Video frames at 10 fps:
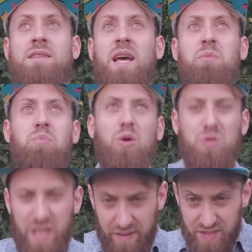they
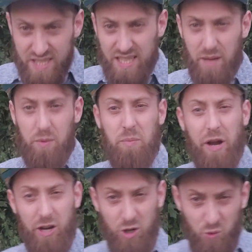both have the same
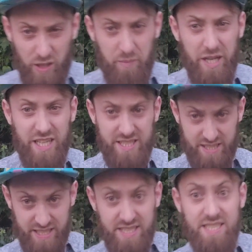amount of
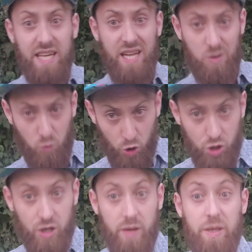creaminess. This is getting more
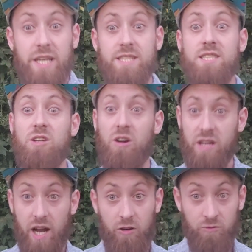creamy. It
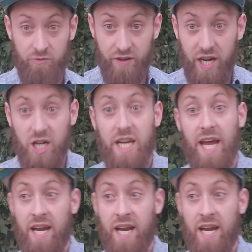started out very